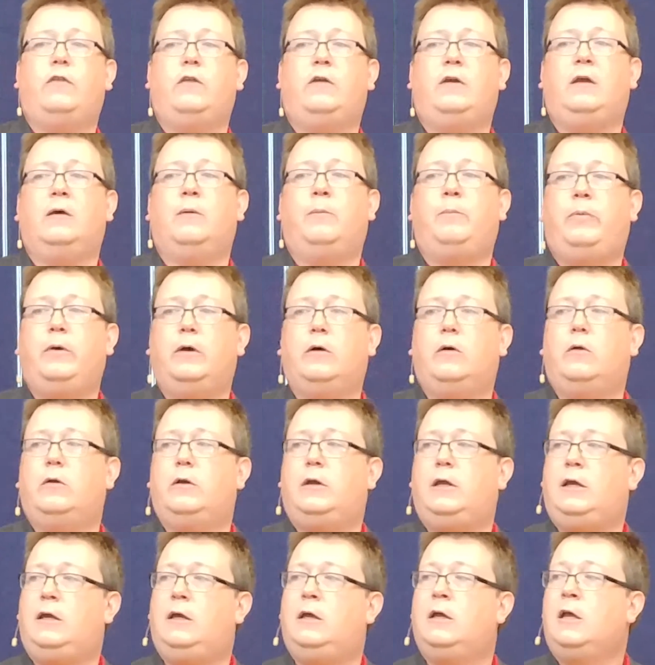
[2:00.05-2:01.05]
the
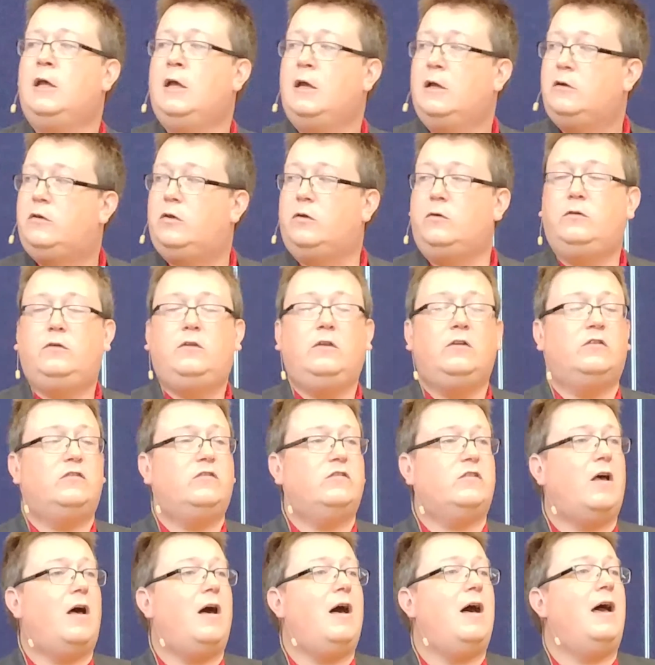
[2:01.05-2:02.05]
ability to
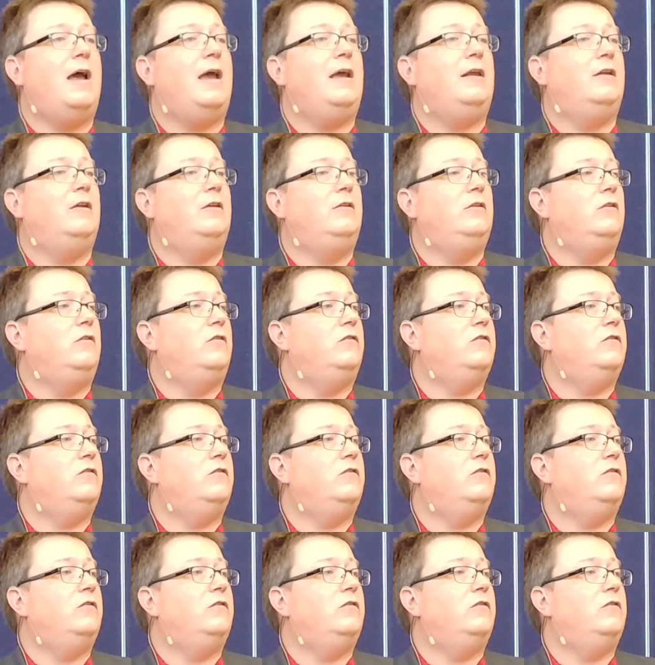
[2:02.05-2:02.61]
decide and